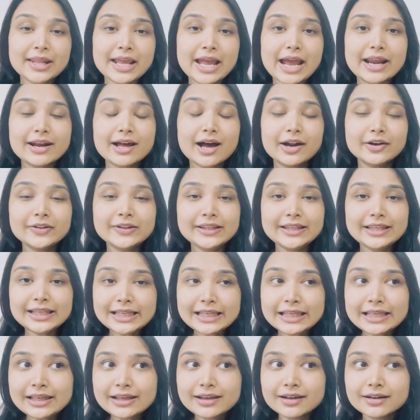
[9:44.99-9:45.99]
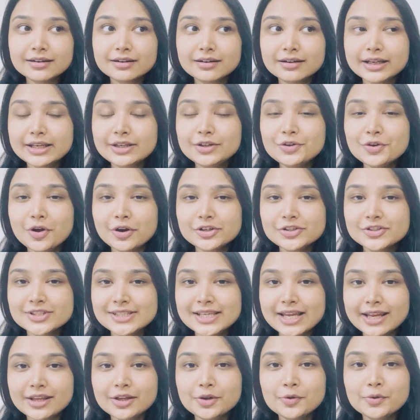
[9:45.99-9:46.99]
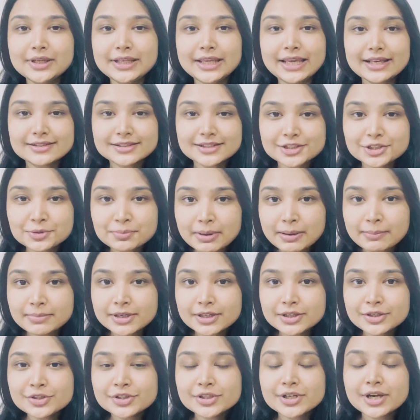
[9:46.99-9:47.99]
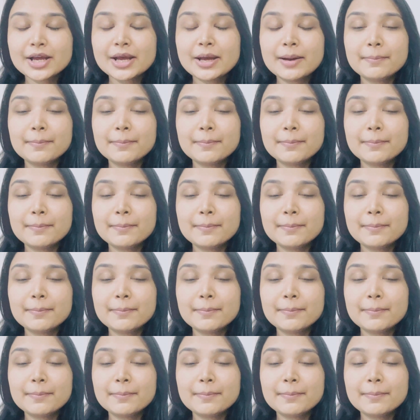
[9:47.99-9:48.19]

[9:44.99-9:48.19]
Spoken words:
and are key in not just getting good cases to publish,